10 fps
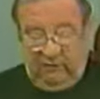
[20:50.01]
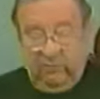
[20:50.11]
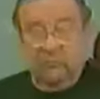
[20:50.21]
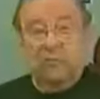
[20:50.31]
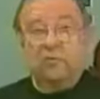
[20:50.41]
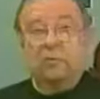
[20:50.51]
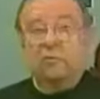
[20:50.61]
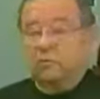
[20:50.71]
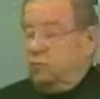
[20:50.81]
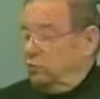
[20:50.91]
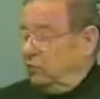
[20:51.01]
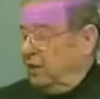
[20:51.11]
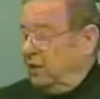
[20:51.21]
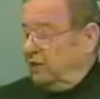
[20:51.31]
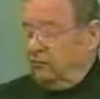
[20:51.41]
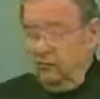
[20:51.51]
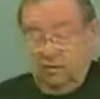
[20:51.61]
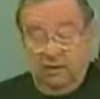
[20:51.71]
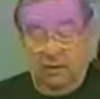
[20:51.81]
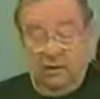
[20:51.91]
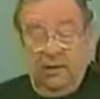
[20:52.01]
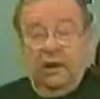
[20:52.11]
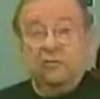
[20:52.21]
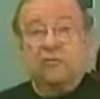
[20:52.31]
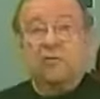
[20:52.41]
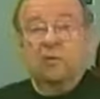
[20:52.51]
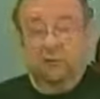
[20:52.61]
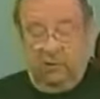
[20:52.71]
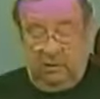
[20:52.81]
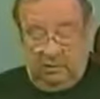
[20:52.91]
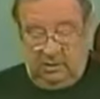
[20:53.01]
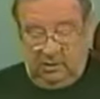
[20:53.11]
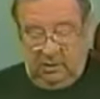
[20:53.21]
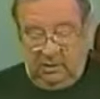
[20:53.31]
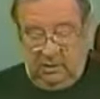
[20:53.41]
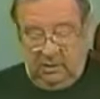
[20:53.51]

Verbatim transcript: But most people don't do that, so I'll just go over here tonight.